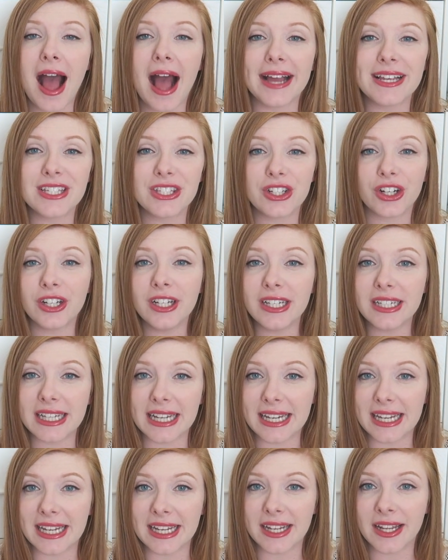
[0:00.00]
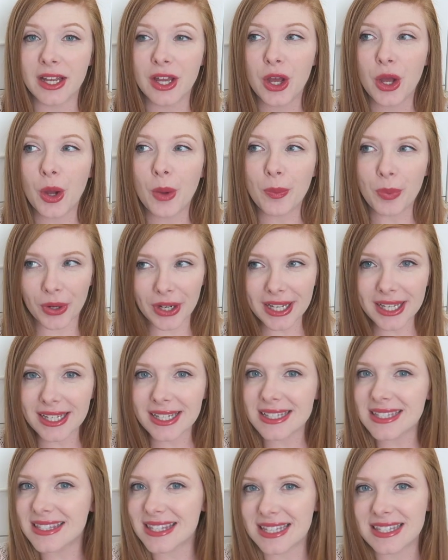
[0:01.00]
I started getting pretty
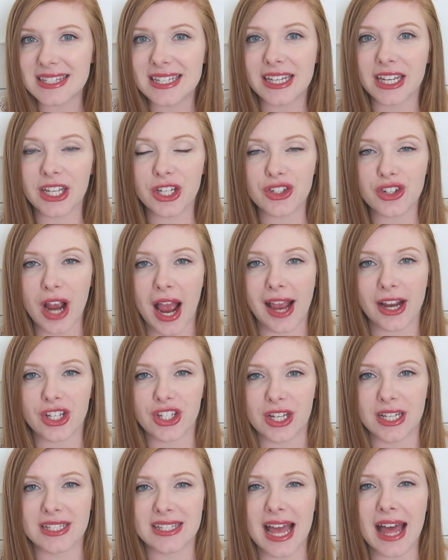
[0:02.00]
consistent contractions.